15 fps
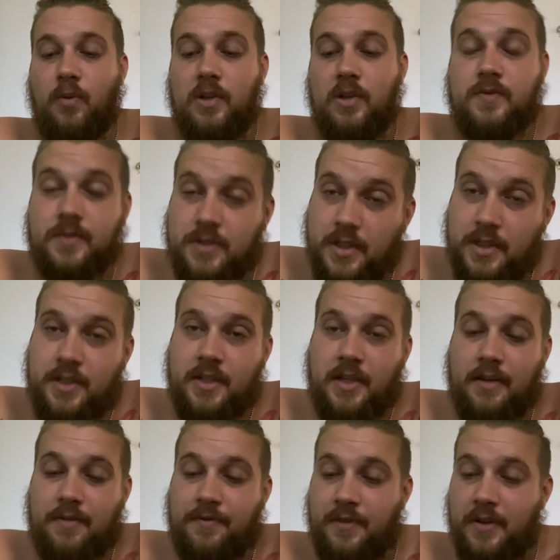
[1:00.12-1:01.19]
West Virginia
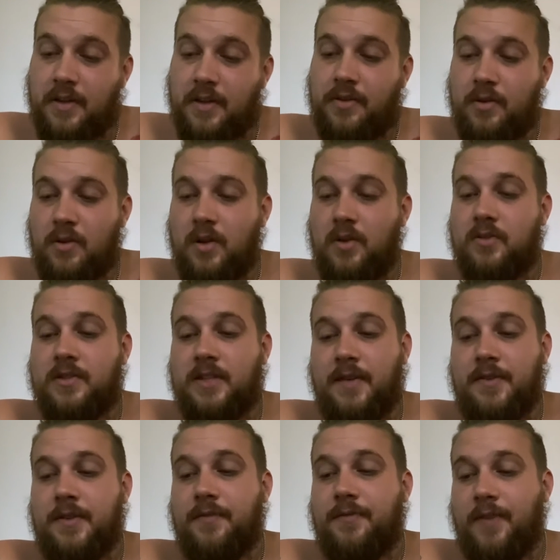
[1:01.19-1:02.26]
at fifth, who goes
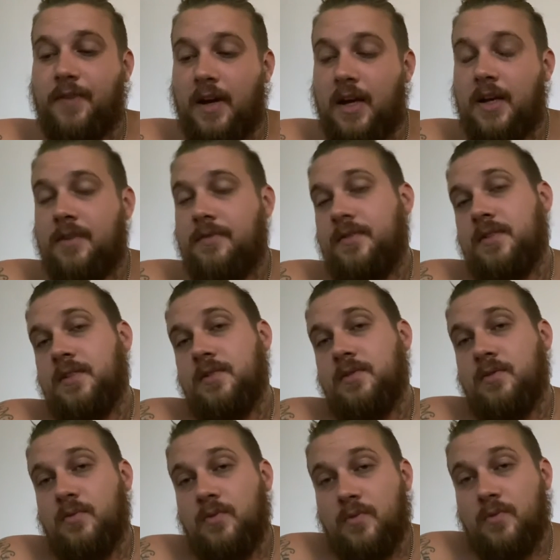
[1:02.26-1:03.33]
seven and five,
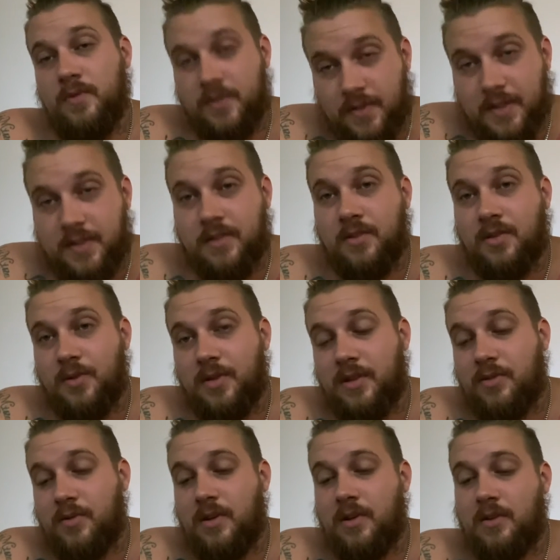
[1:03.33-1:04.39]
six and three
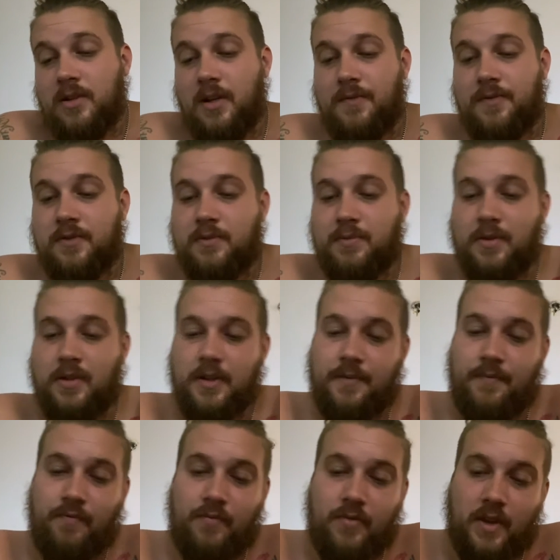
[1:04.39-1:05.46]
throughout conference play.
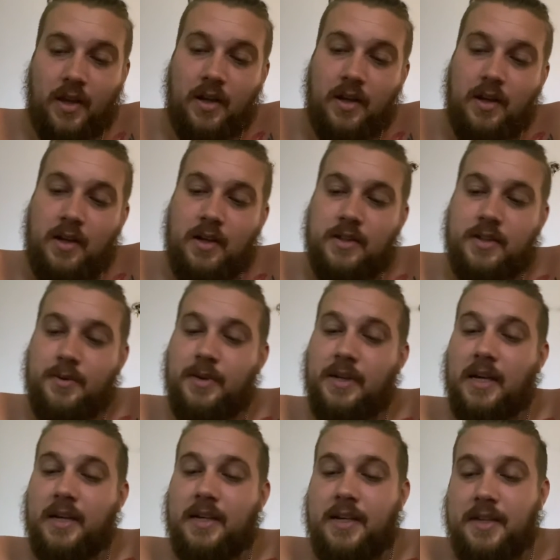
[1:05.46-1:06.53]
Then we
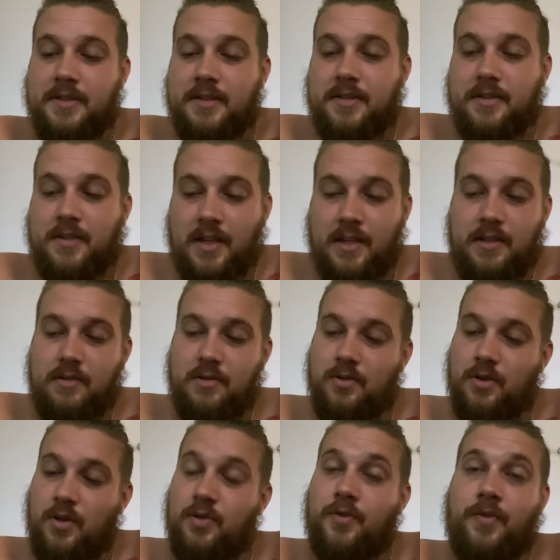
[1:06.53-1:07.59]
got Kansas State, who
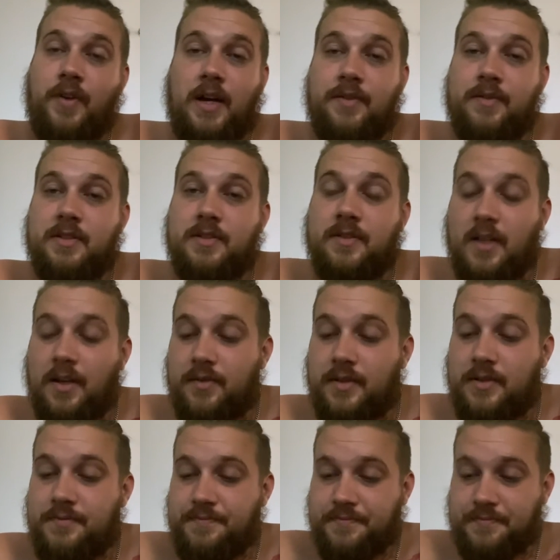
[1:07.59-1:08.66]
goes five and
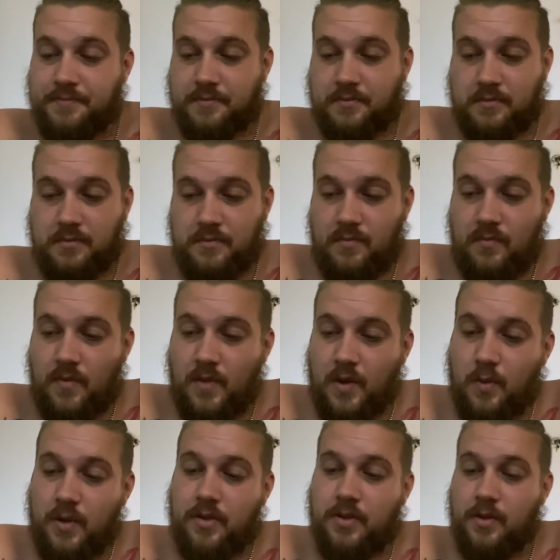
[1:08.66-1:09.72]
seven,
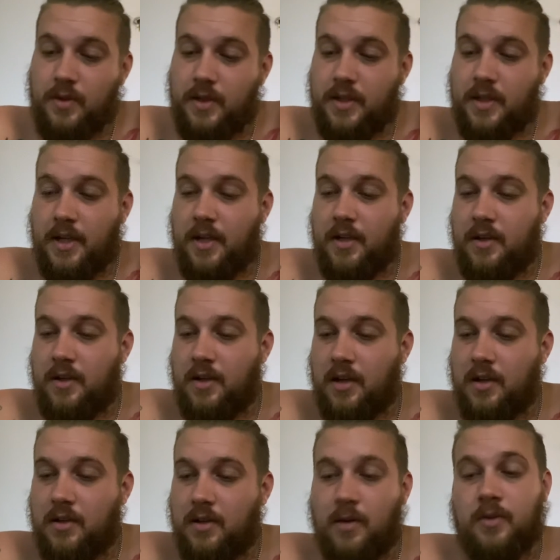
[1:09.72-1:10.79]
with three and eight,
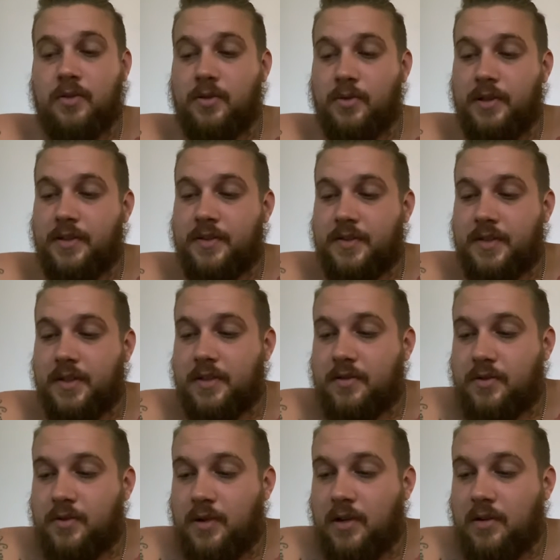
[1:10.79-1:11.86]
uh, three and six
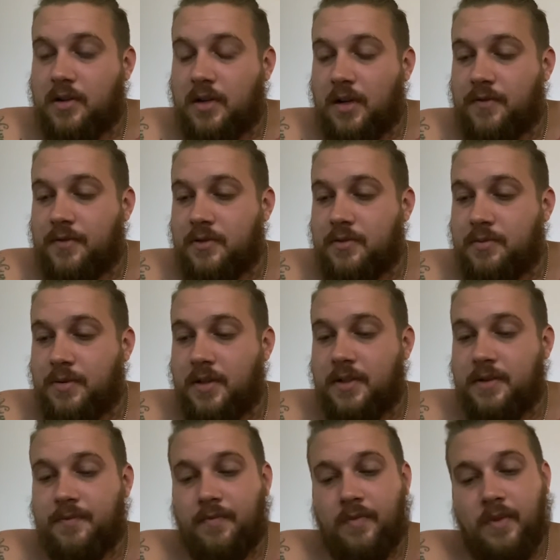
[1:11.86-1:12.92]
throughout conference play.